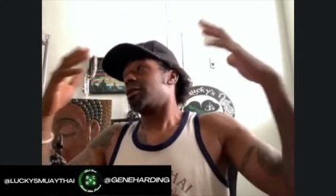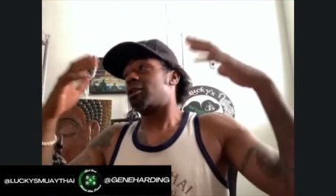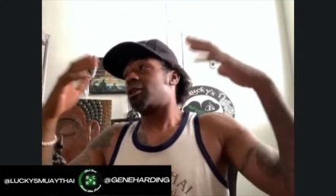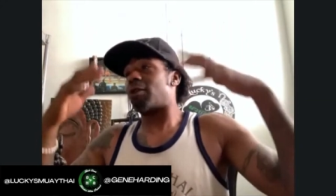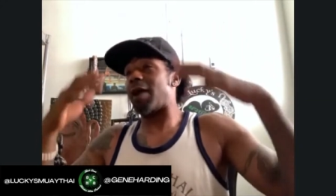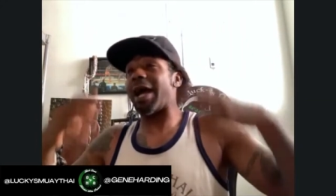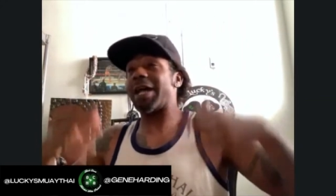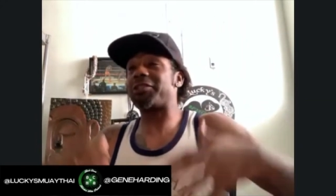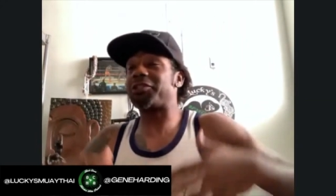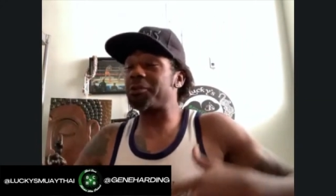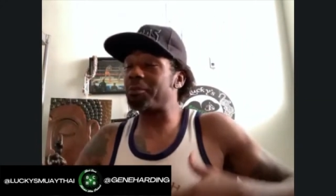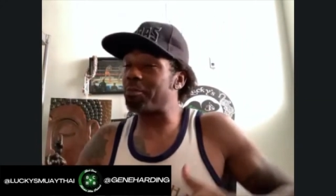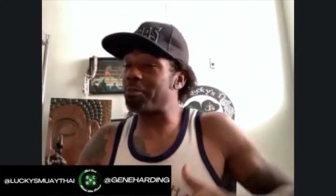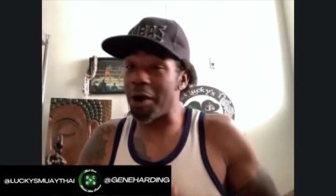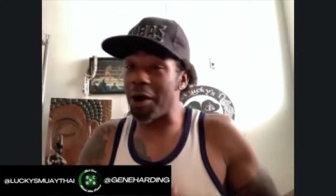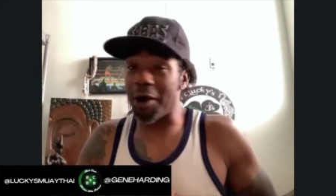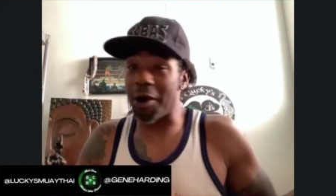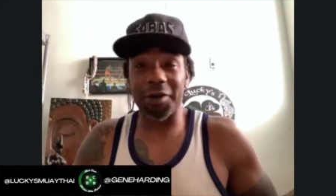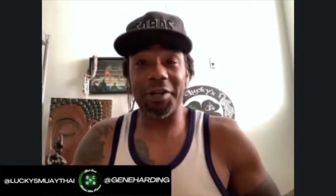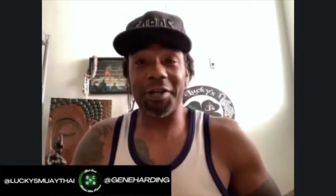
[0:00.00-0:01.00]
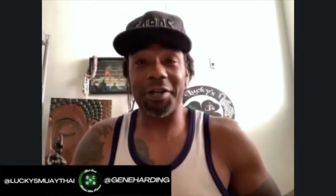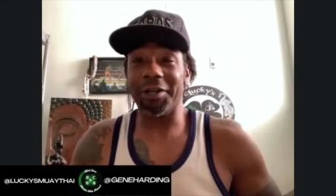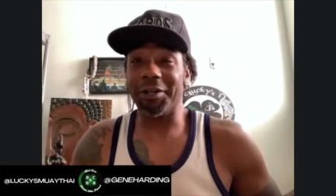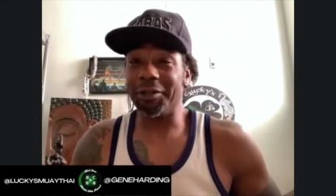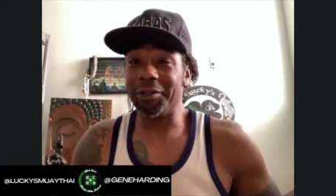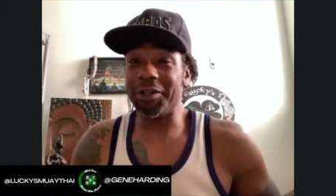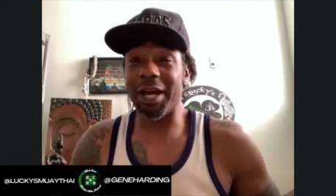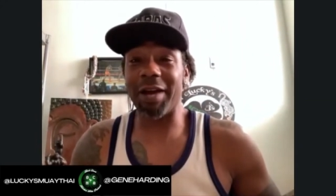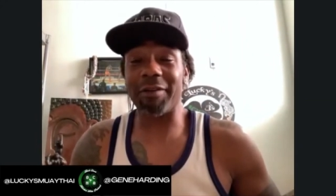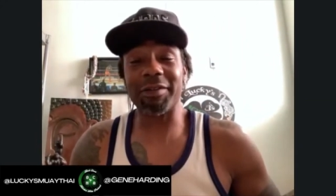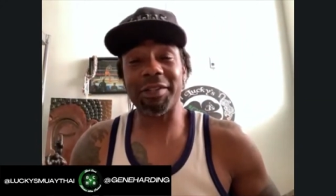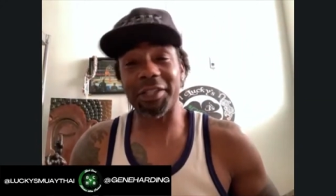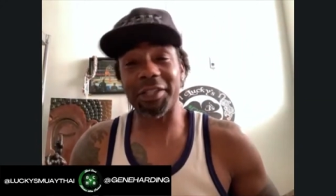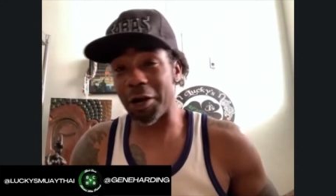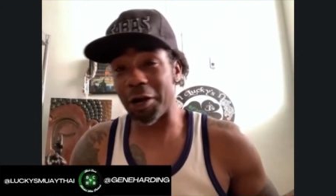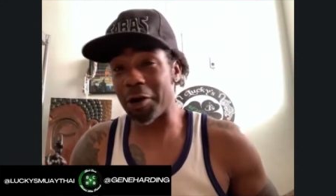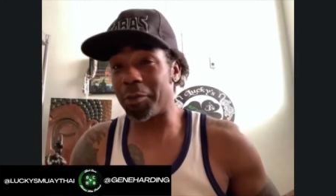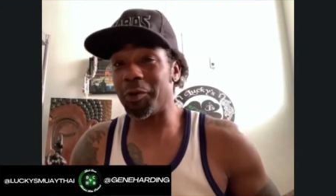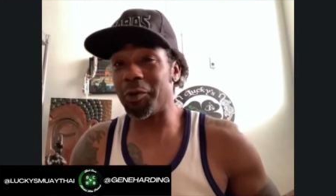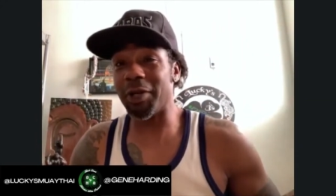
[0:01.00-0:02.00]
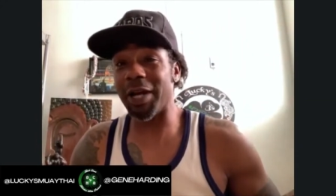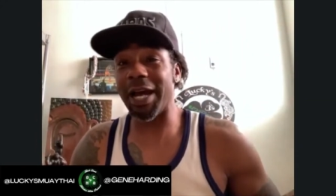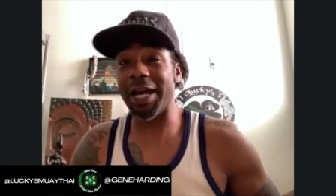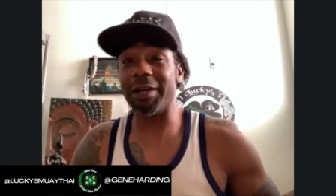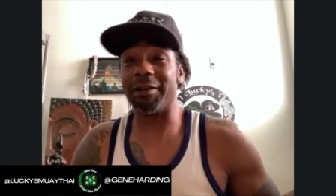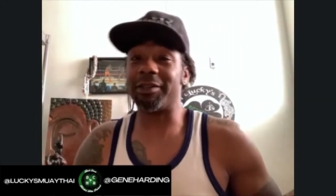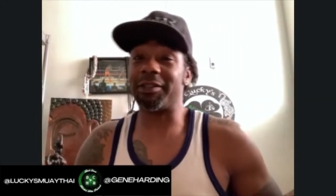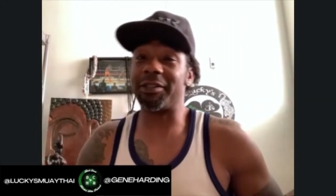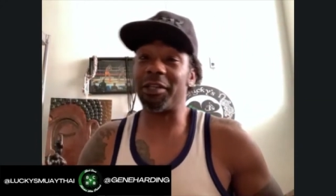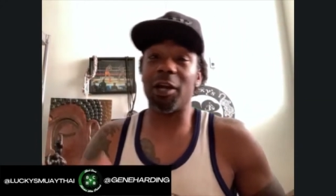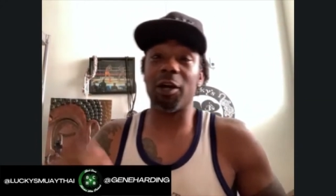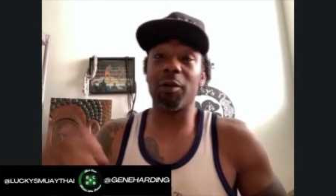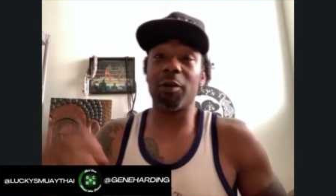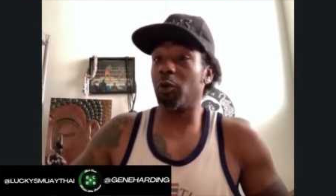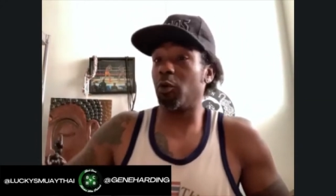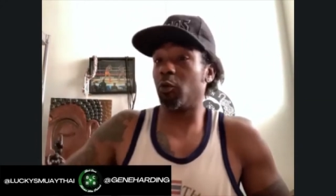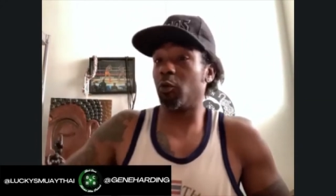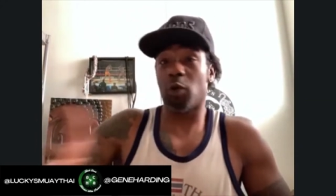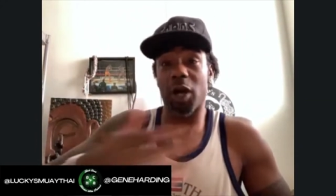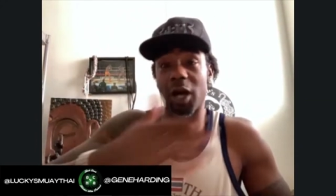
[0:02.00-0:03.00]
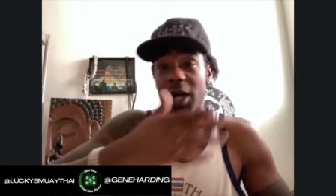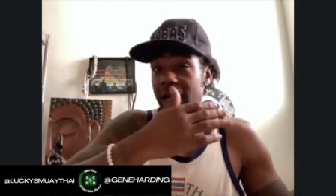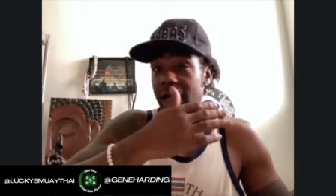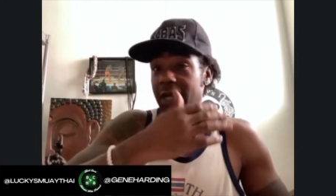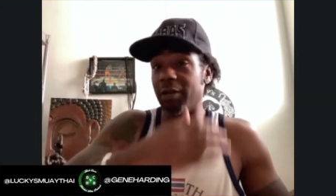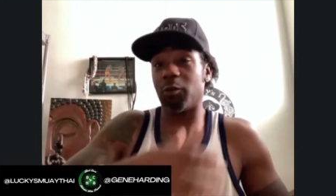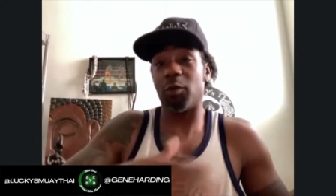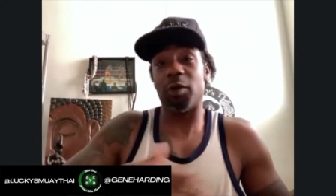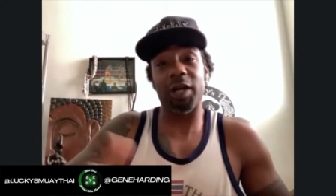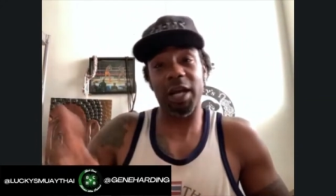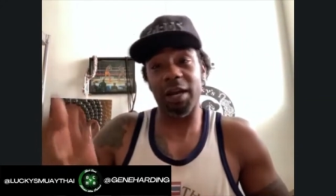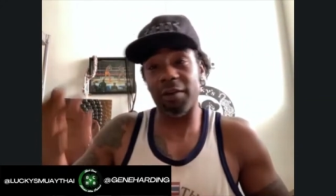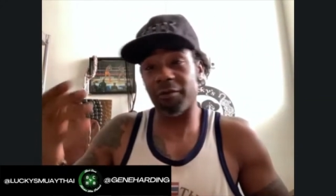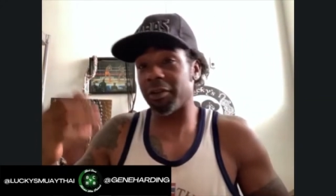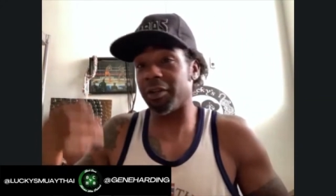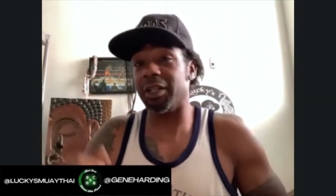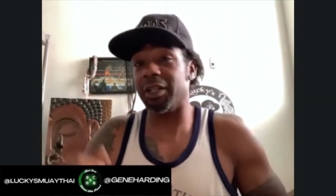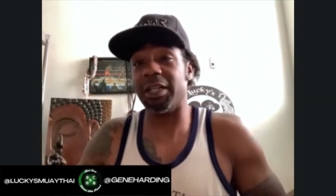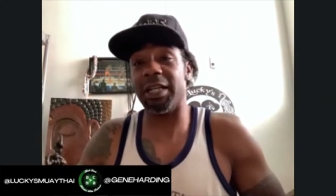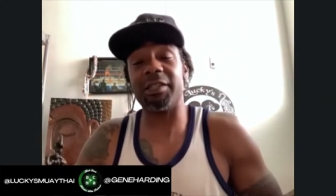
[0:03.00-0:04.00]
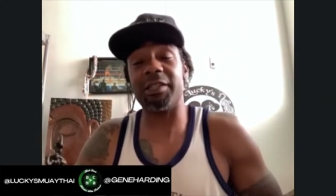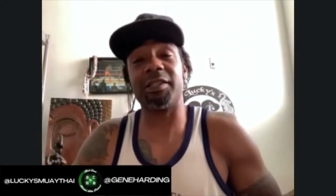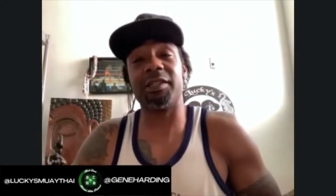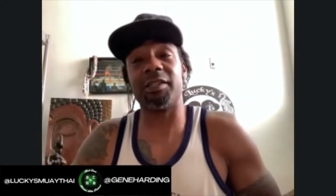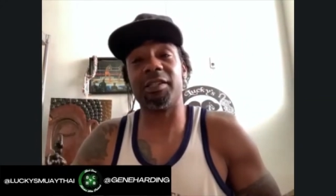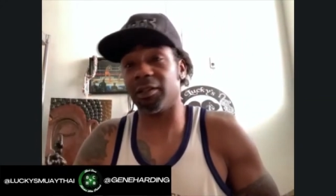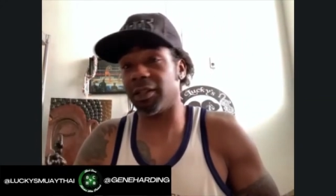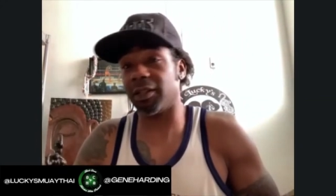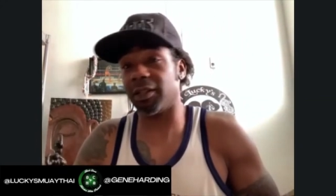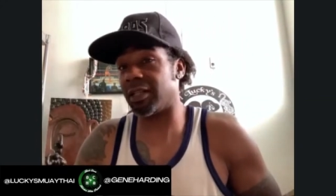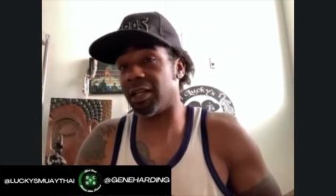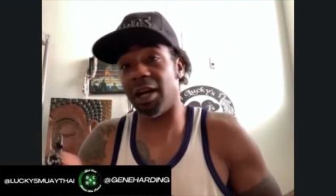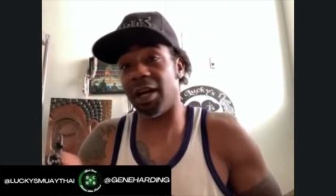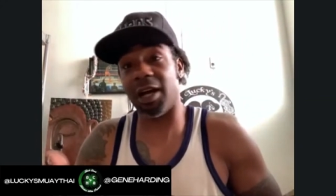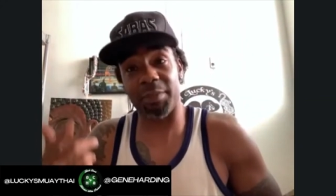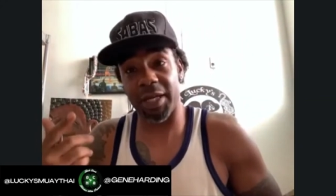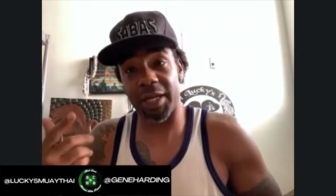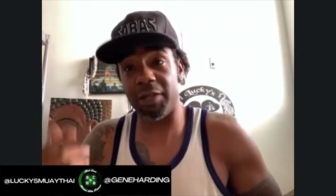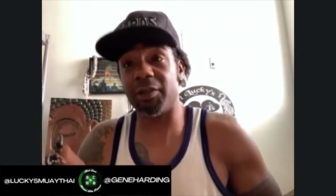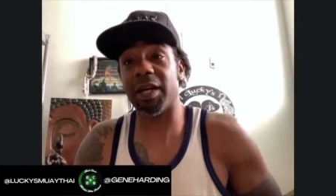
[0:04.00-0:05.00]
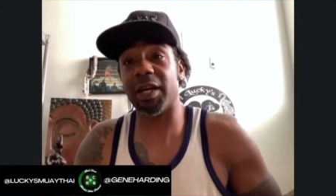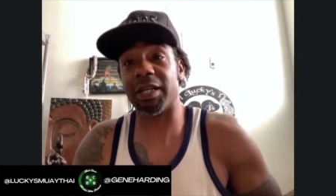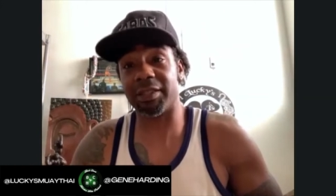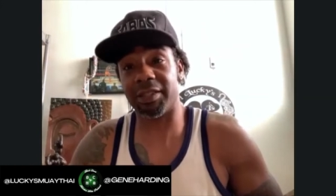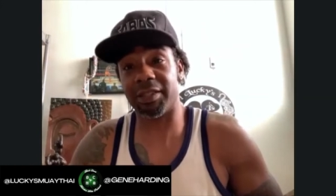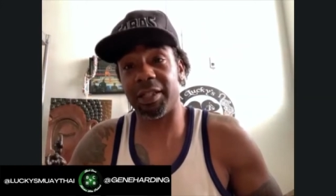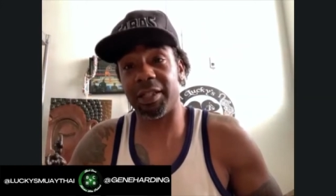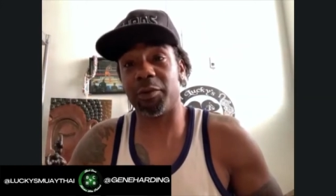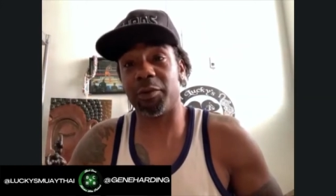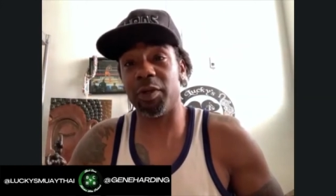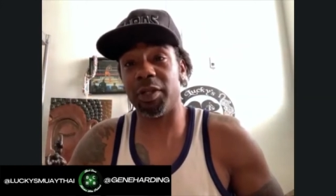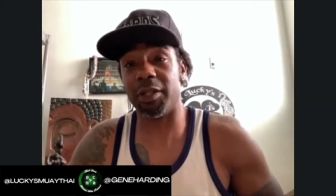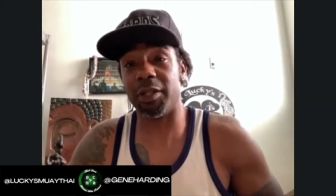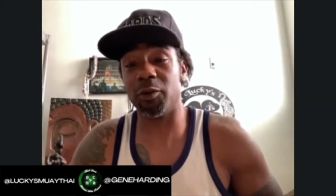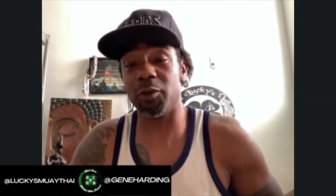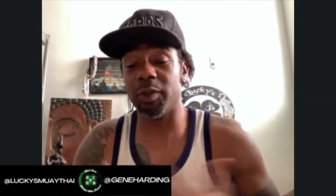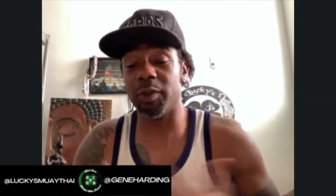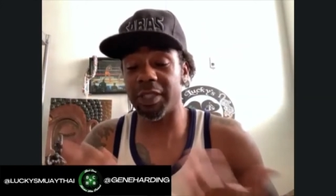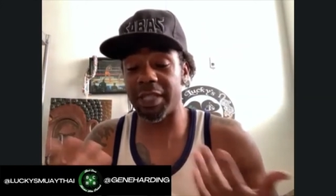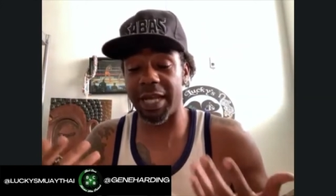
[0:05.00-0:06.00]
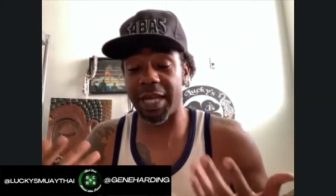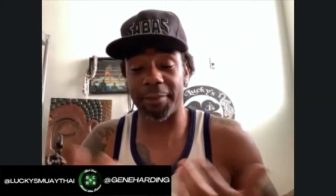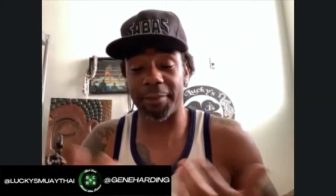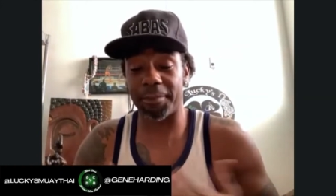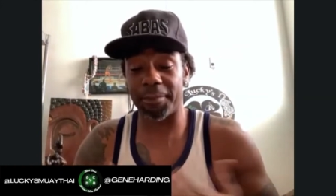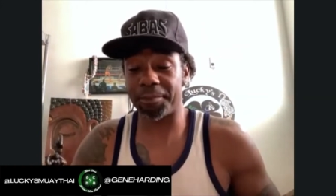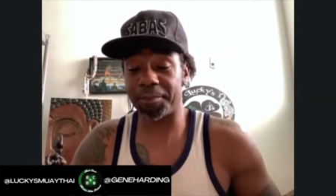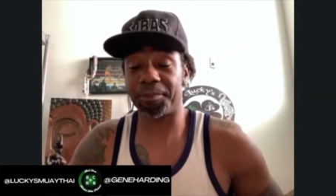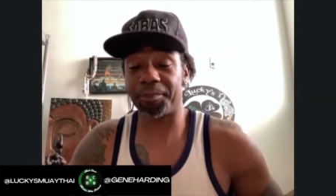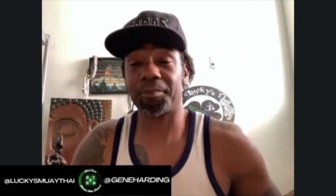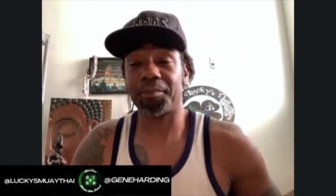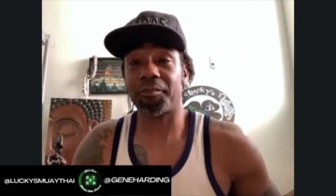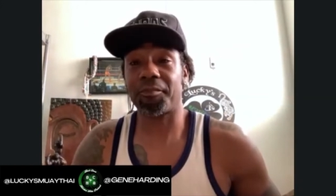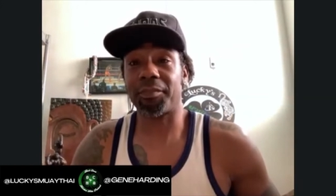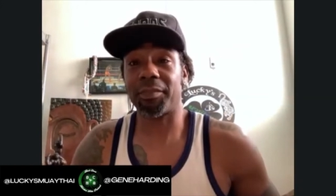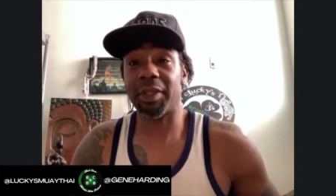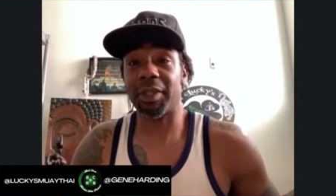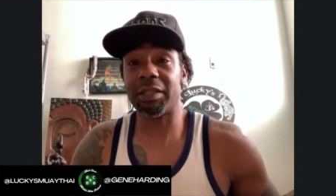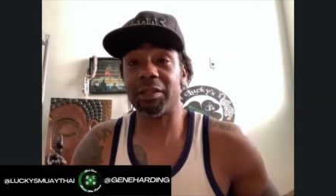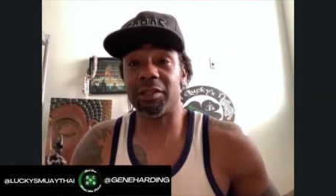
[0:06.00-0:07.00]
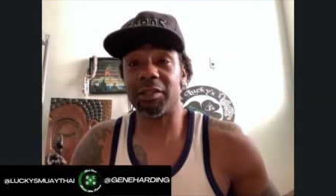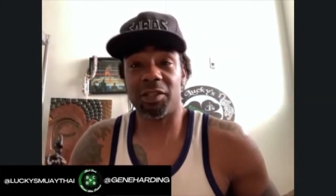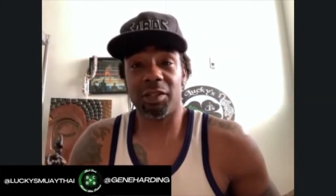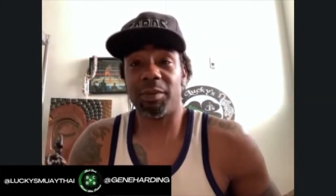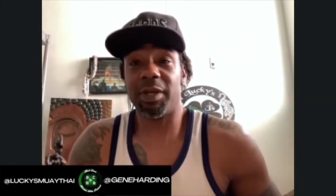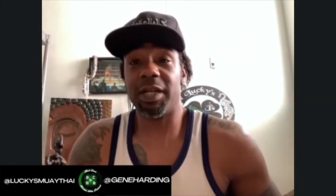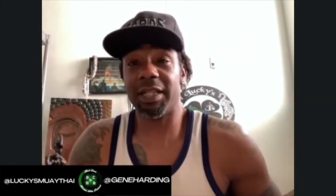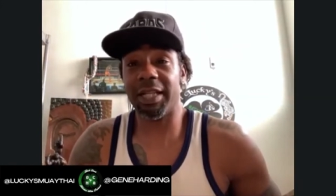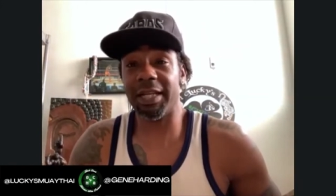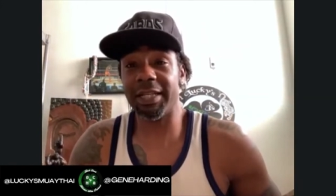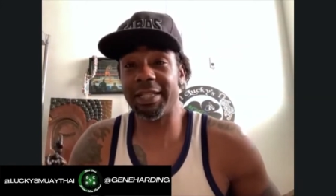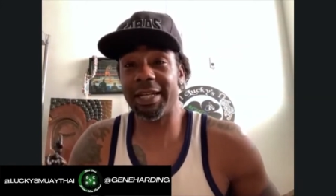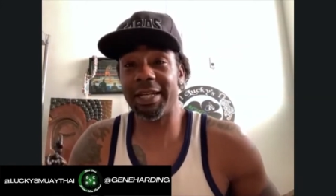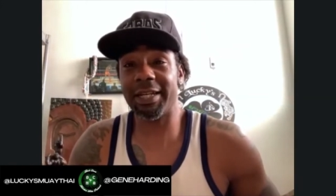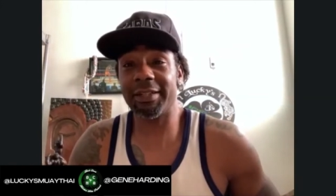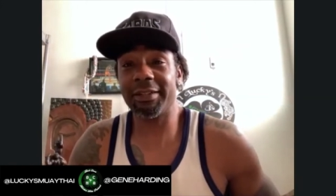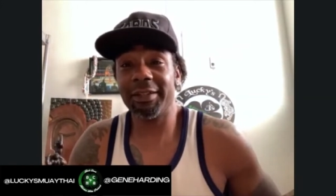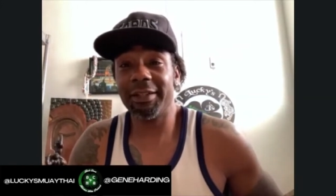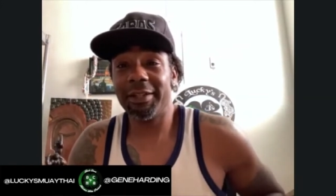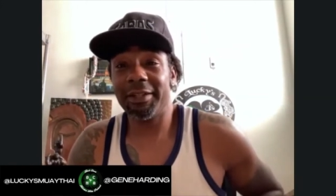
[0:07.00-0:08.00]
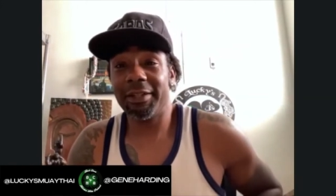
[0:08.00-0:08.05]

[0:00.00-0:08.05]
crash and burn, yo, you have a terrible night or terrible run or whatever. And they're still like, nah, man, you got to stick with it. Who was that? Is there somebody like that?